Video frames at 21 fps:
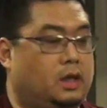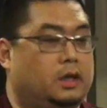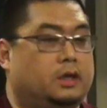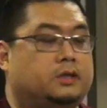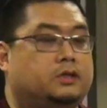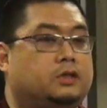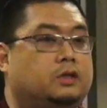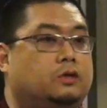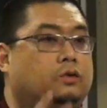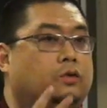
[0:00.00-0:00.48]

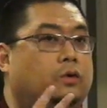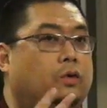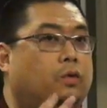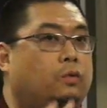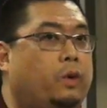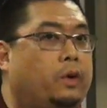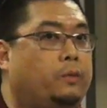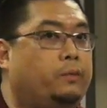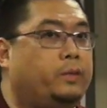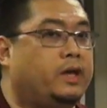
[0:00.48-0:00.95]
So
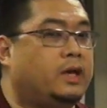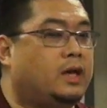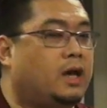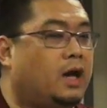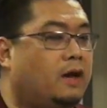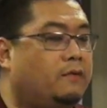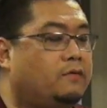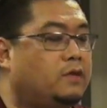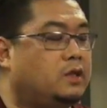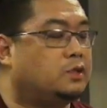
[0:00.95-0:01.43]
when we
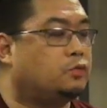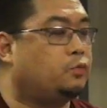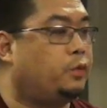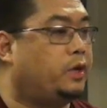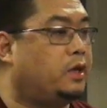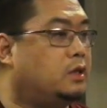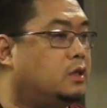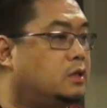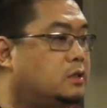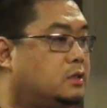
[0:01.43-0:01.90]
have these
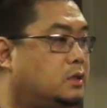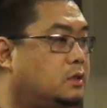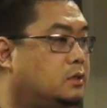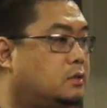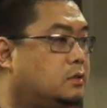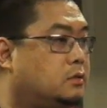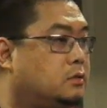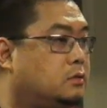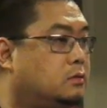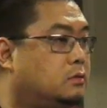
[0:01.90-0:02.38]

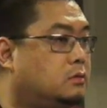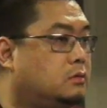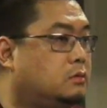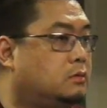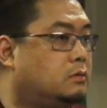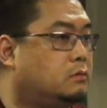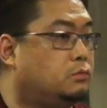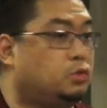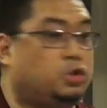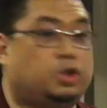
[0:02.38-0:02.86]

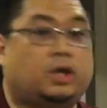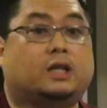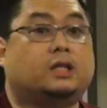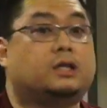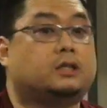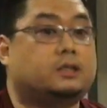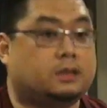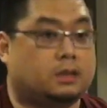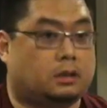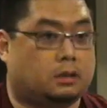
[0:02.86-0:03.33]
weaknesses,
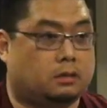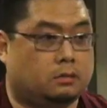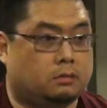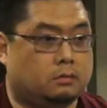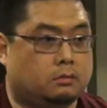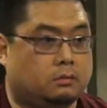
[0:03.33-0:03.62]
jealousy,